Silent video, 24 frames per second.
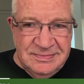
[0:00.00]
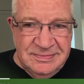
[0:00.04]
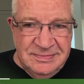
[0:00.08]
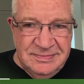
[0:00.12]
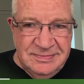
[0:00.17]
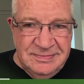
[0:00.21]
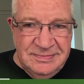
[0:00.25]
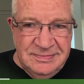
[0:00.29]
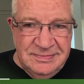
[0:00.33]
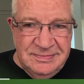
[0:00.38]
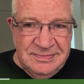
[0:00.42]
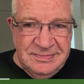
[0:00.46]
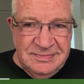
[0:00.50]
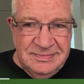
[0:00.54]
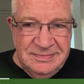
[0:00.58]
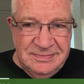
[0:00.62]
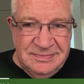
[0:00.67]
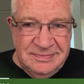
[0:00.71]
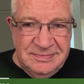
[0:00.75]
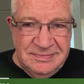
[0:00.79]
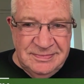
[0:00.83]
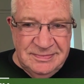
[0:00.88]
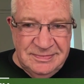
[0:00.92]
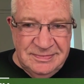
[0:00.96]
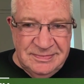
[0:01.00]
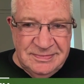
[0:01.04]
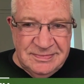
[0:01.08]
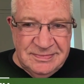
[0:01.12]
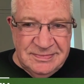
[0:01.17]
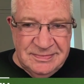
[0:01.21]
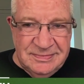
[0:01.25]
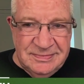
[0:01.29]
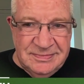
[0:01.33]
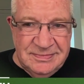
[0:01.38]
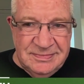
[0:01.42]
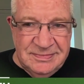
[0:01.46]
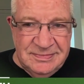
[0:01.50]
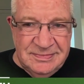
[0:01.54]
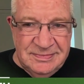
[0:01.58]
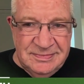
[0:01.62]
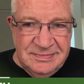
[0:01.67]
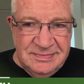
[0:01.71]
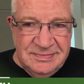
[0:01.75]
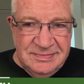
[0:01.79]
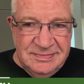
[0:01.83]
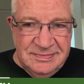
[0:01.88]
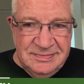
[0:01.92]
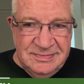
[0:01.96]

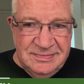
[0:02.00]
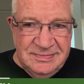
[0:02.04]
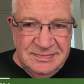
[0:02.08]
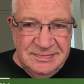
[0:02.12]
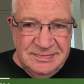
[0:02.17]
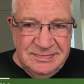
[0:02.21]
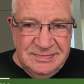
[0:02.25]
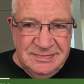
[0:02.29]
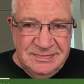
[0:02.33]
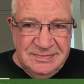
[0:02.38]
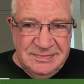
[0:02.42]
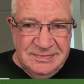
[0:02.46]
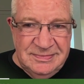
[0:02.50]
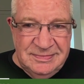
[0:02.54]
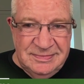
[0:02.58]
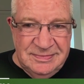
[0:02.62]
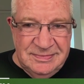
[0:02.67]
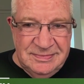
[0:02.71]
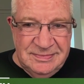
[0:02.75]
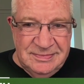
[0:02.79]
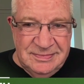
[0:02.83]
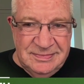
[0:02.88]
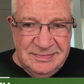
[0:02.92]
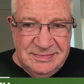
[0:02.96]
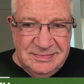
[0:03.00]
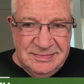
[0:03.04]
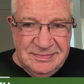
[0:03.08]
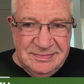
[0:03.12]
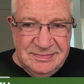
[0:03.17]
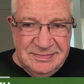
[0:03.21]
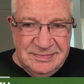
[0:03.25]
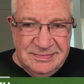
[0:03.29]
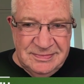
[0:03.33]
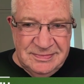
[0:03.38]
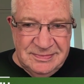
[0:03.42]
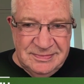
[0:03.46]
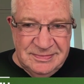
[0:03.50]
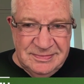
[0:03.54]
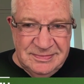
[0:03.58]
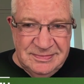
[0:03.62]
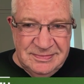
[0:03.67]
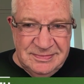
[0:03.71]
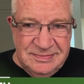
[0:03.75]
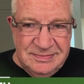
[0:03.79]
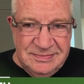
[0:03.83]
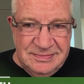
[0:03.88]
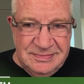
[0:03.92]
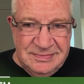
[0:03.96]

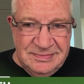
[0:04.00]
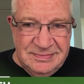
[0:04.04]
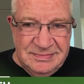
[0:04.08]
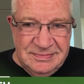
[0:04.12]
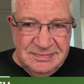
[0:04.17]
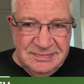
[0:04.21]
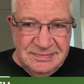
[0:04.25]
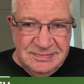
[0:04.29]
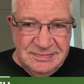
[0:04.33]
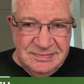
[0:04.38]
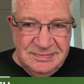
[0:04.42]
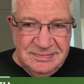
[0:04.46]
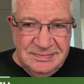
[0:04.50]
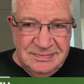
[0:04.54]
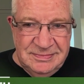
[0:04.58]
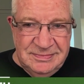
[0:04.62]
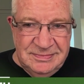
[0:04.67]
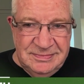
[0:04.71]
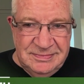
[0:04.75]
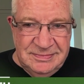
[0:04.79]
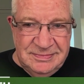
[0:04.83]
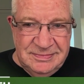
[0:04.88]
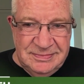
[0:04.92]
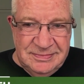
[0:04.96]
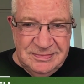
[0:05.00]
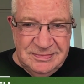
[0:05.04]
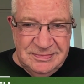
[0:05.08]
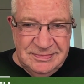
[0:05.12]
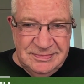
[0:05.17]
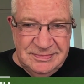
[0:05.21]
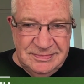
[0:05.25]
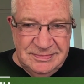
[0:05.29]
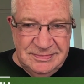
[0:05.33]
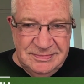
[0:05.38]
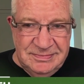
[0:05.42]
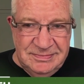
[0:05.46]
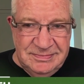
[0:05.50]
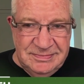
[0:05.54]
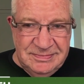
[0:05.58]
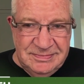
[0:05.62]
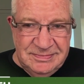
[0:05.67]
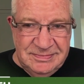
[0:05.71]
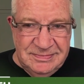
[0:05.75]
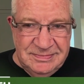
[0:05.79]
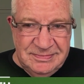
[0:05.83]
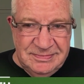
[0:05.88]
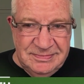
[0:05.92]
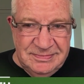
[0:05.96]

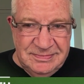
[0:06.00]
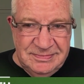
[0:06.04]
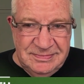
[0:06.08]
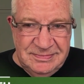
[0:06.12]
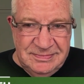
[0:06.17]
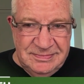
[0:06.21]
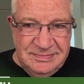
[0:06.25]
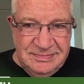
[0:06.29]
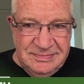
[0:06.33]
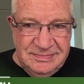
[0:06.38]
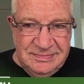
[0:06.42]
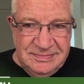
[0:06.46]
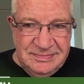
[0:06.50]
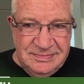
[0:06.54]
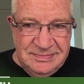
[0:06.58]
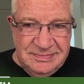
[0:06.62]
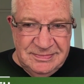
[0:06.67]
[no speech]